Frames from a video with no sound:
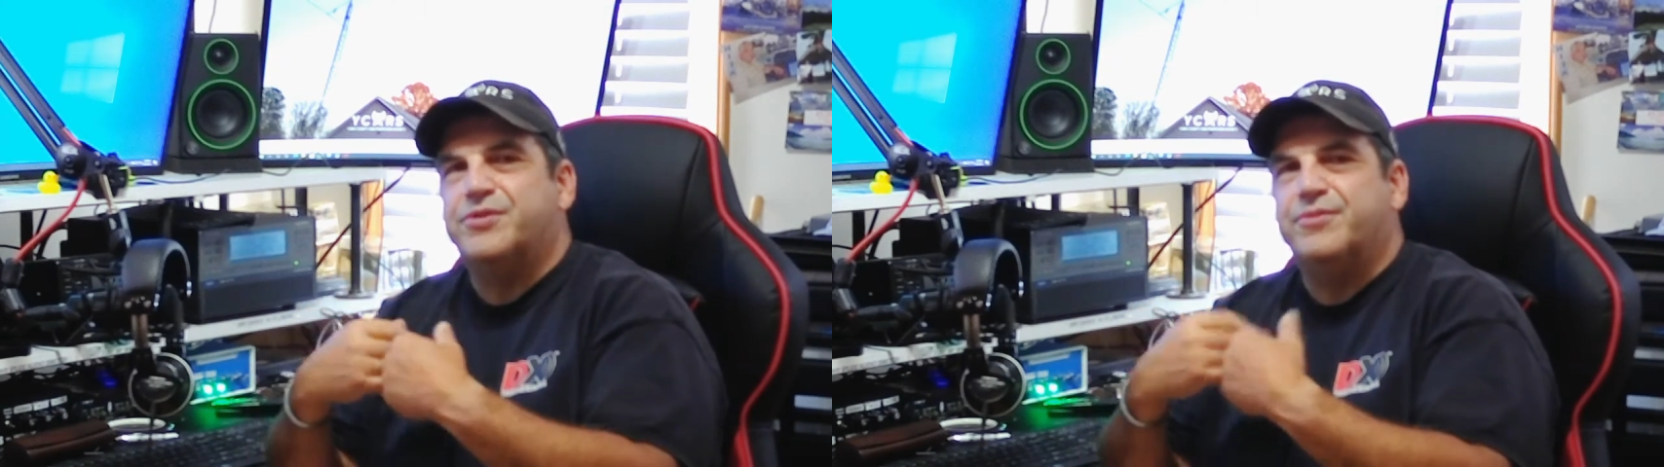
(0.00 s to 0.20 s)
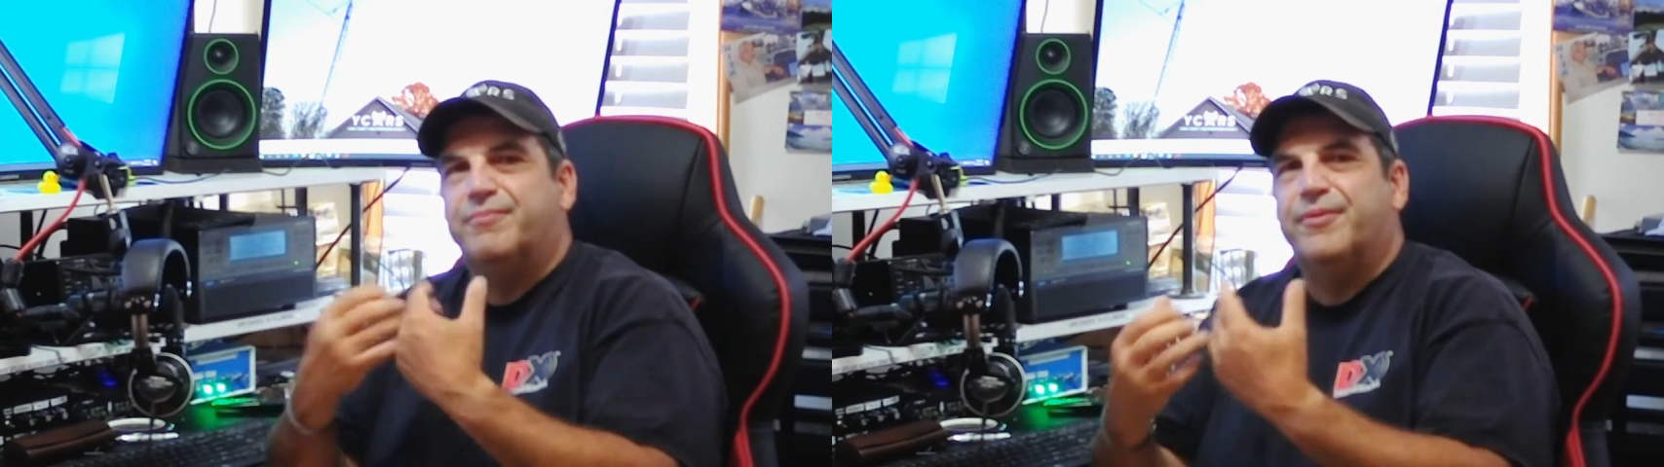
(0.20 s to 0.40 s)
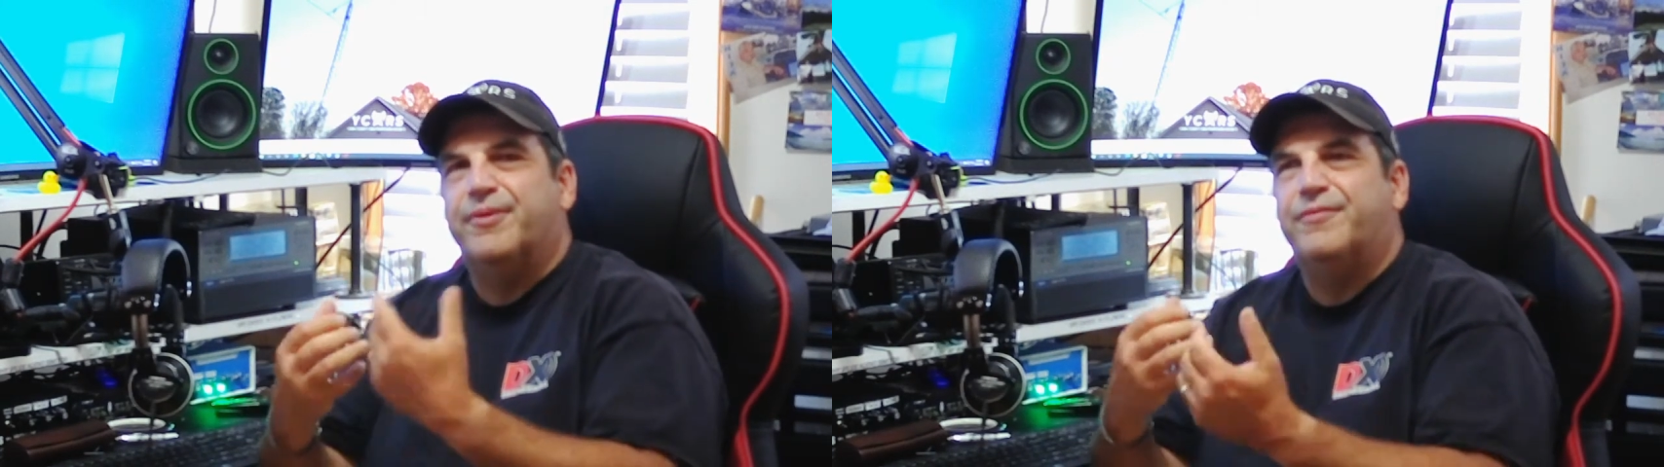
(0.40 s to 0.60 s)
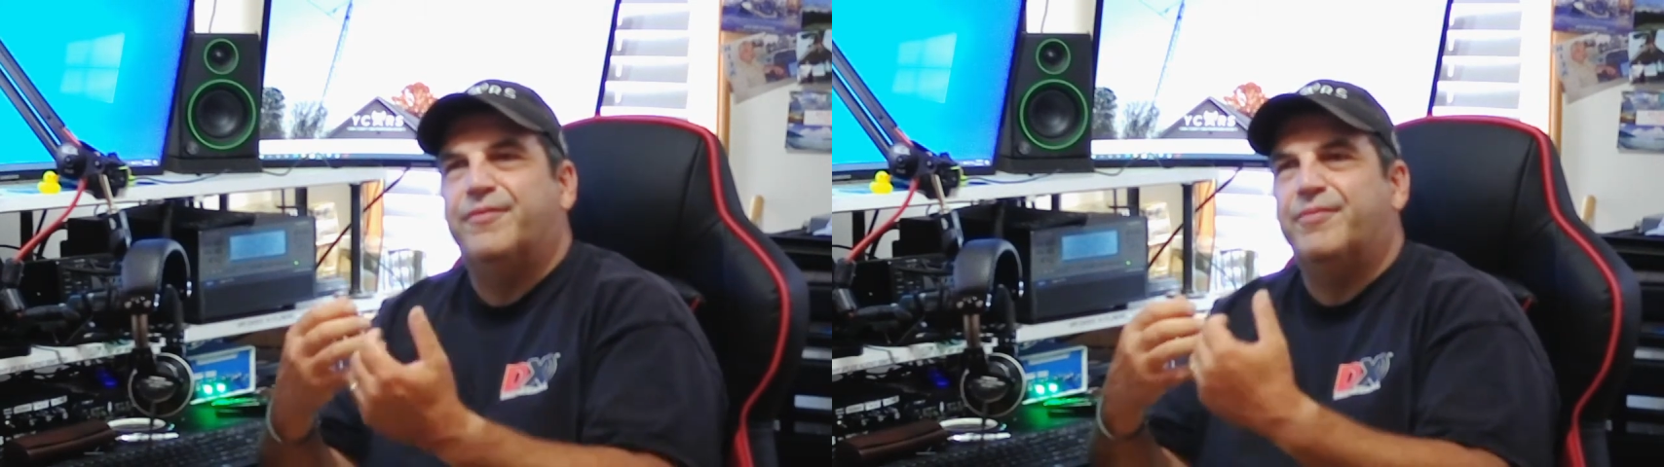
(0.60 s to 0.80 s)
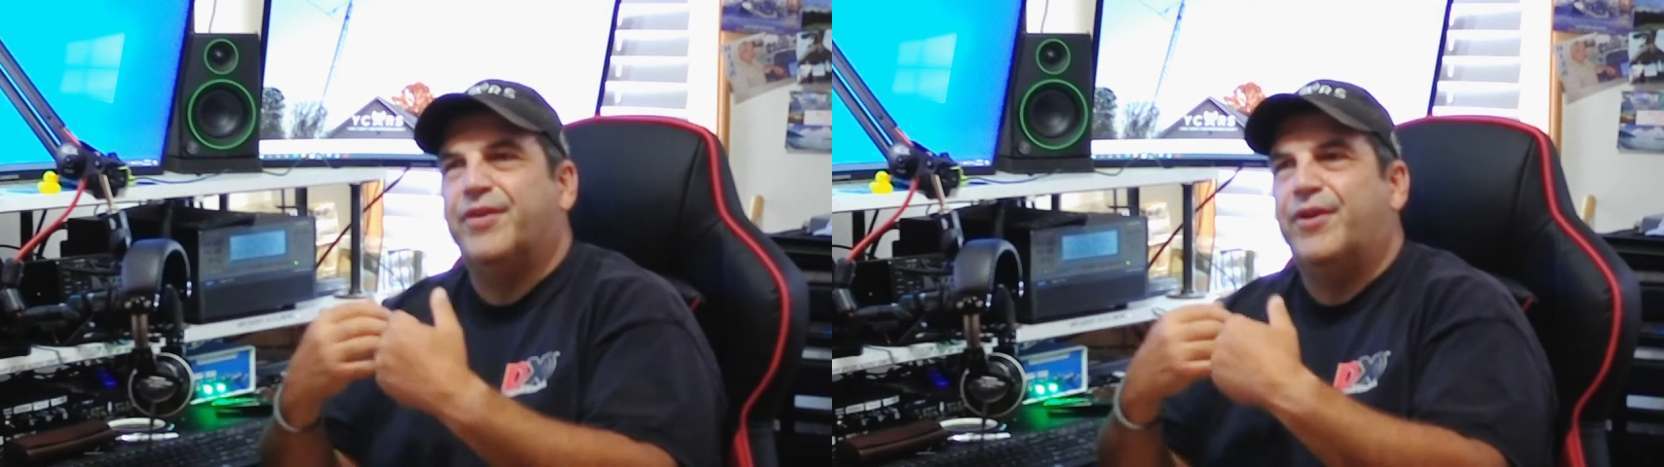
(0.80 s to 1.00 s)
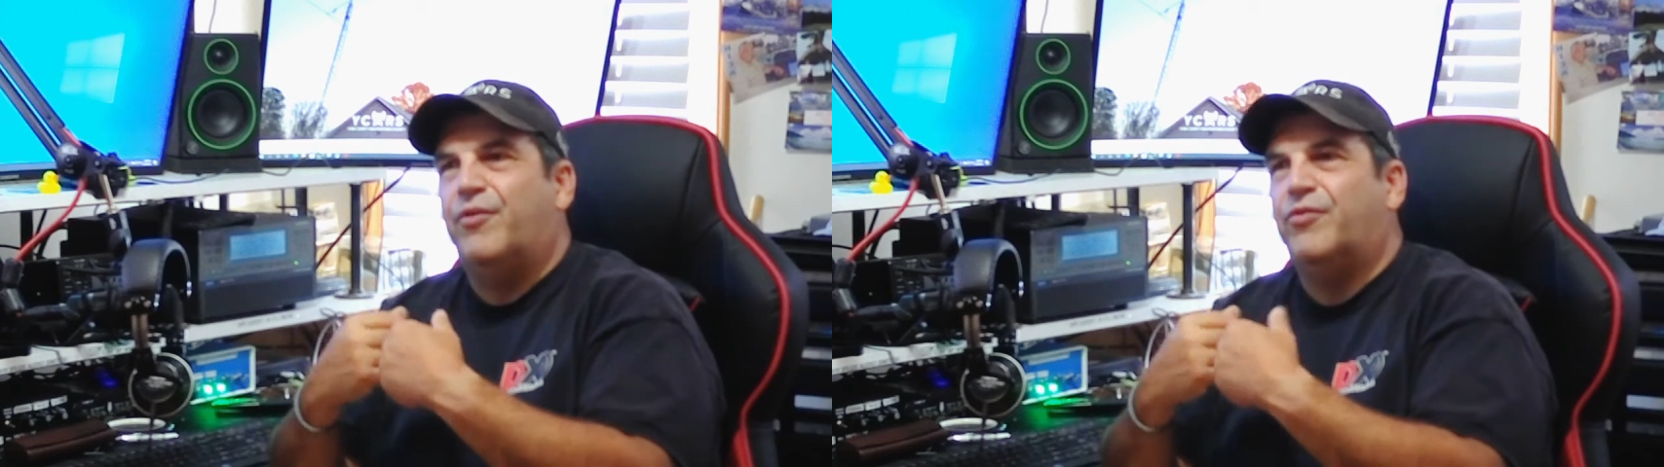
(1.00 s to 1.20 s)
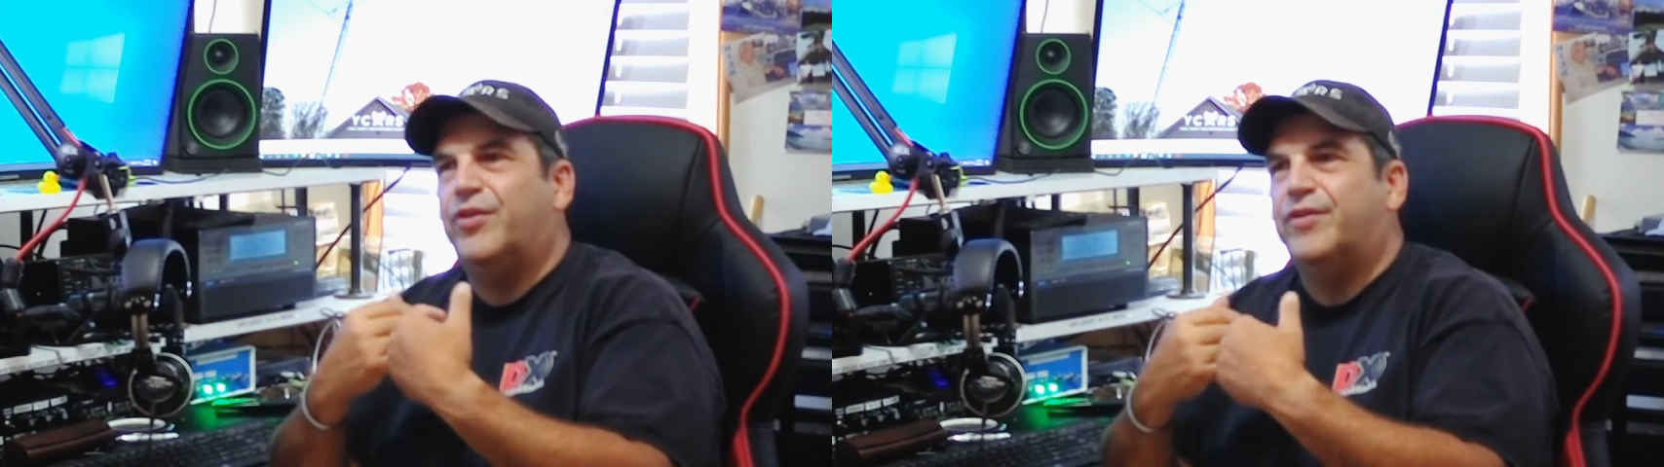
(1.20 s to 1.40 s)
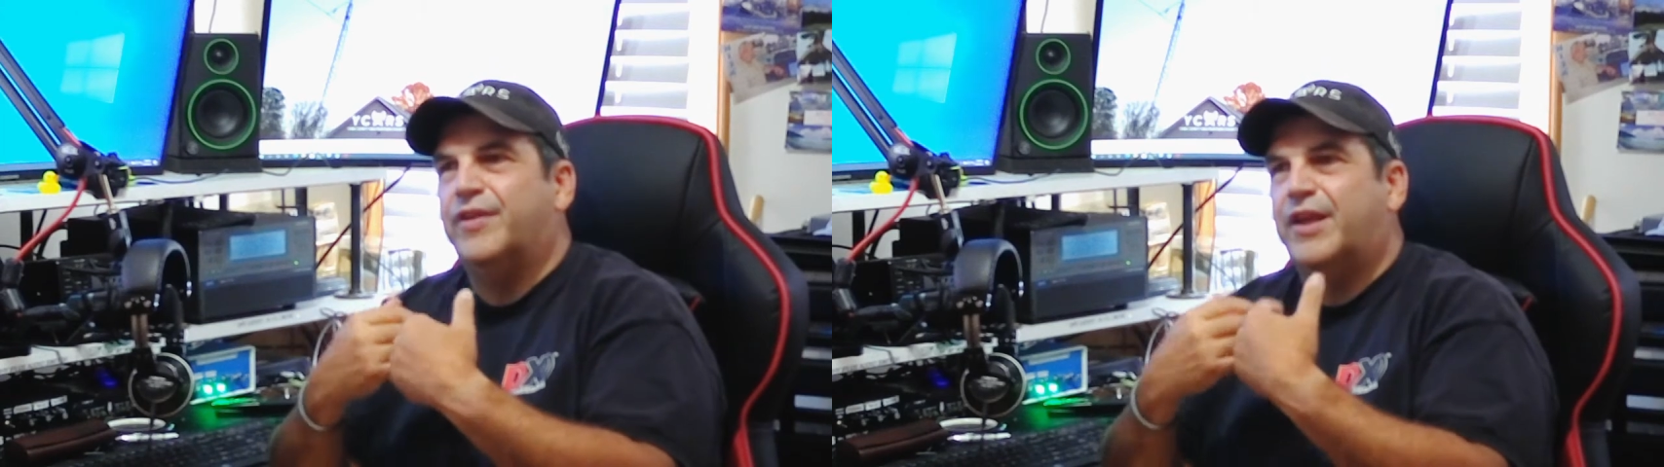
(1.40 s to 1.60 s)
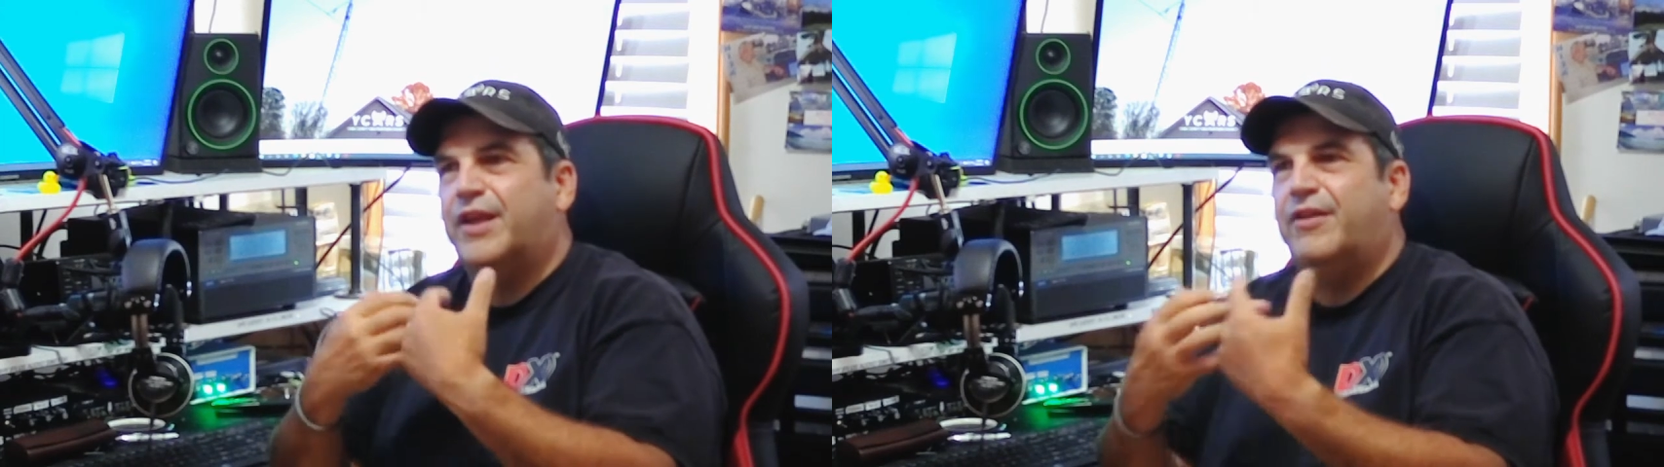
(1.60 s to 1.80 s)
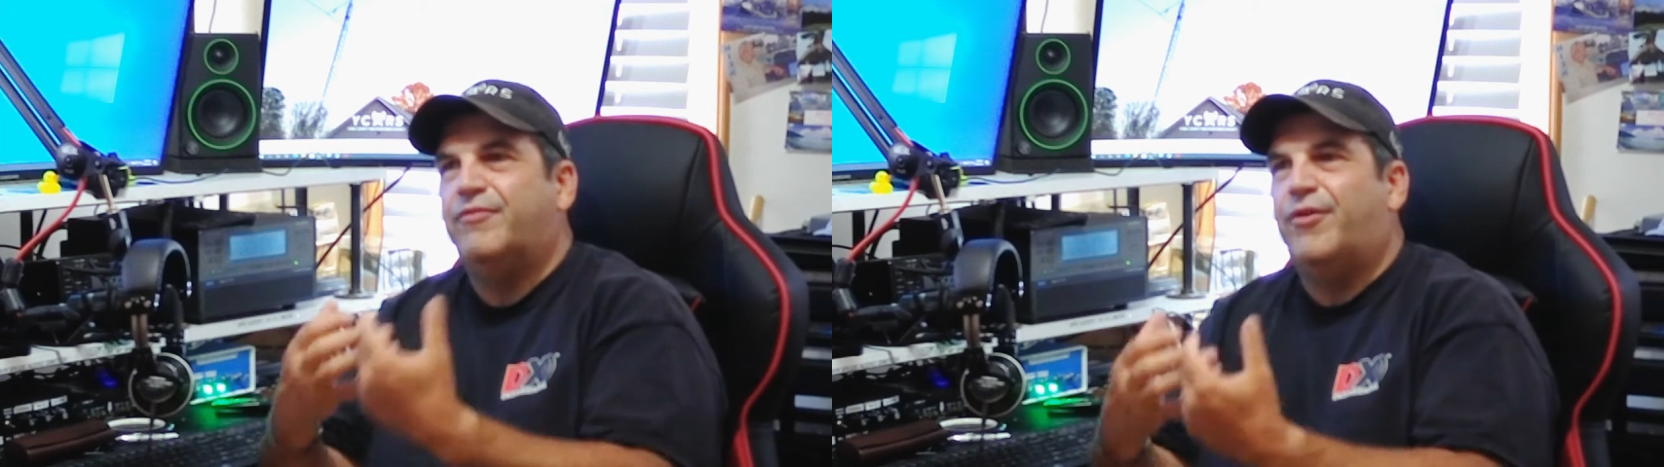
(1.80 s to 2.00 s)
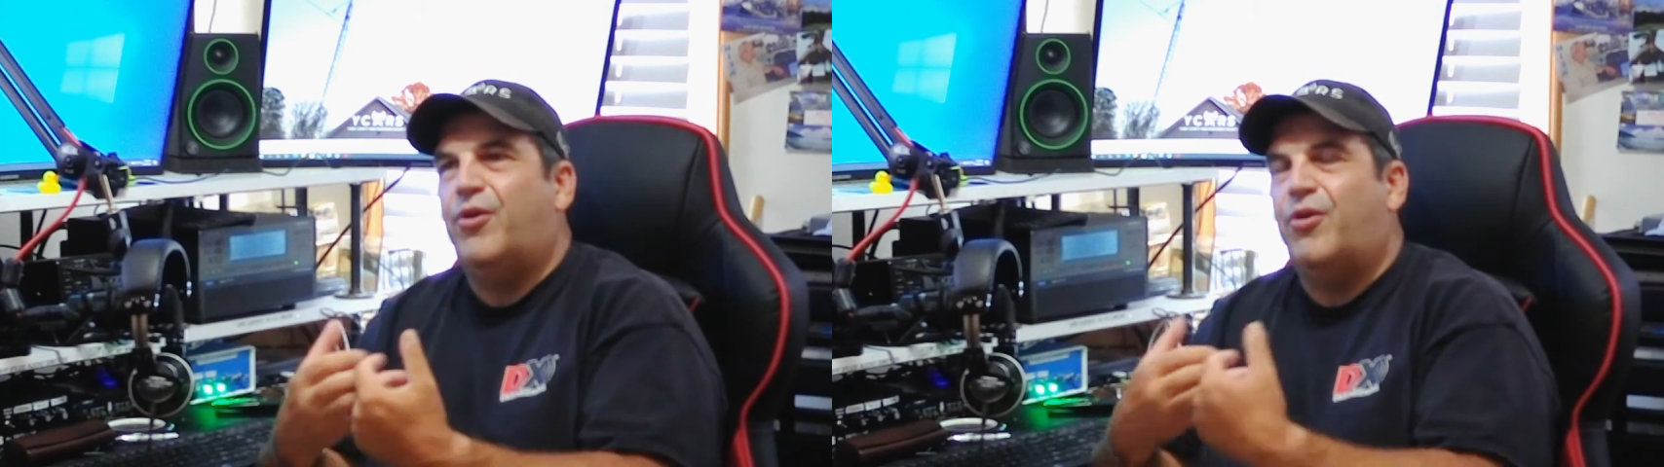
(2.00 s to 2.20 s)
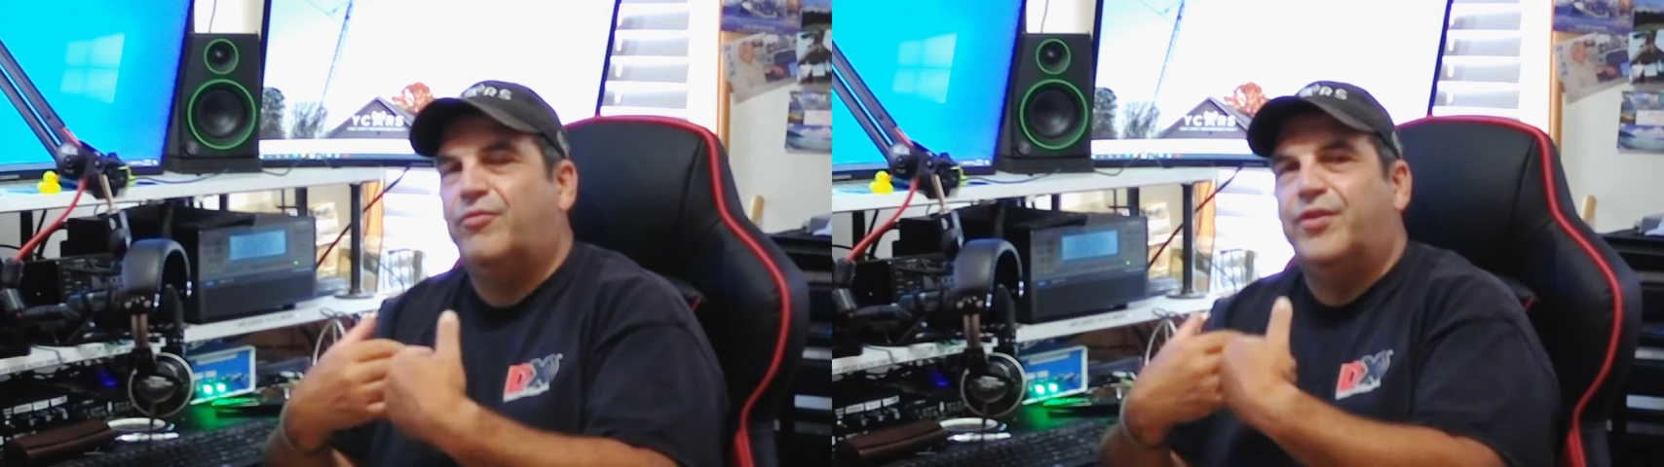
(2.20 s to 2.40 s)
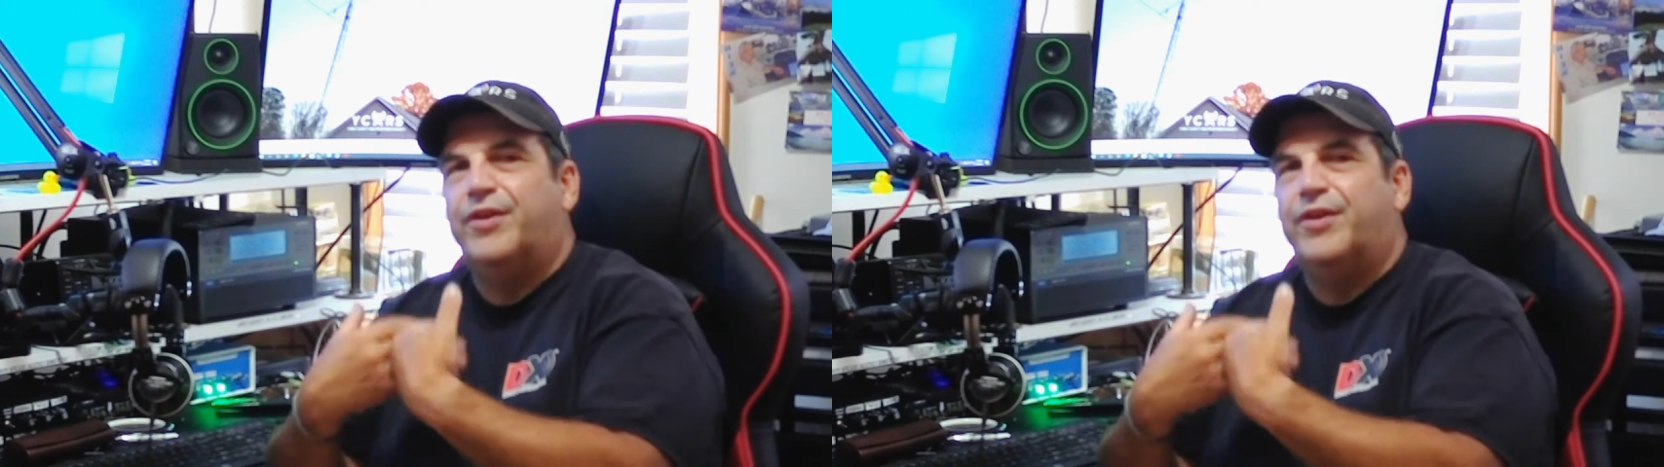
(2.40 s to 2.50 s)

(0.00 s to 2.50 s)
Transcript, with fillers: to improve themselves and to get involved.